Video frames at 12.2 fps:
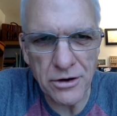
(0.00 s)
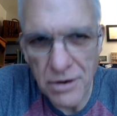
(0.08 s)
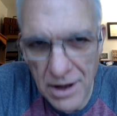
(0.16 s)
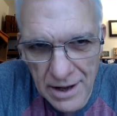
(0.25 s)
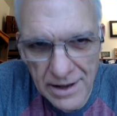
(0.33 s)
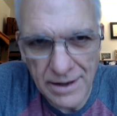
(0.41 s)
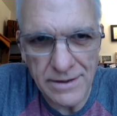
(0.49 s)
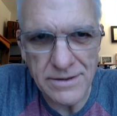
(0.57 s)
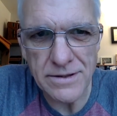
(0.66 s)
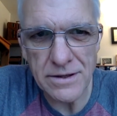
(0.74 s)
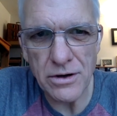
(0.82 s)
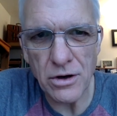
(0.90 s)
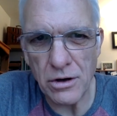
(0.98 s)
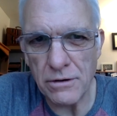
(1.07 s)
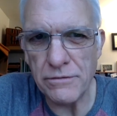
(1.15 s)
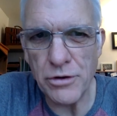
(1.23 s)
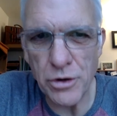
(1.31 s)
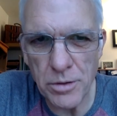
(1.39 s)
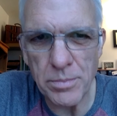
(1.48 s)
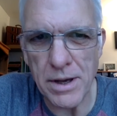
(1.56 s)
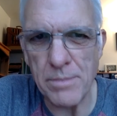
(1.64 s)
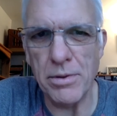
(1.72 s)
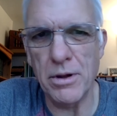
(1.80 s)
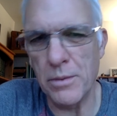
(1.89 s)
cries of your
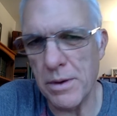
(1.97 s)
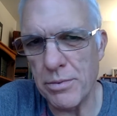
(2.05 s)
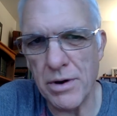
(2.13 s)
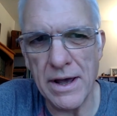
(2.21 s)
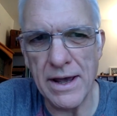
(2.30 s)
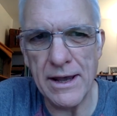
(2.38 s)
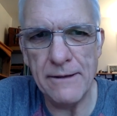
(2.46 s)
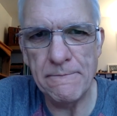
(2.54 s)
people, we pray,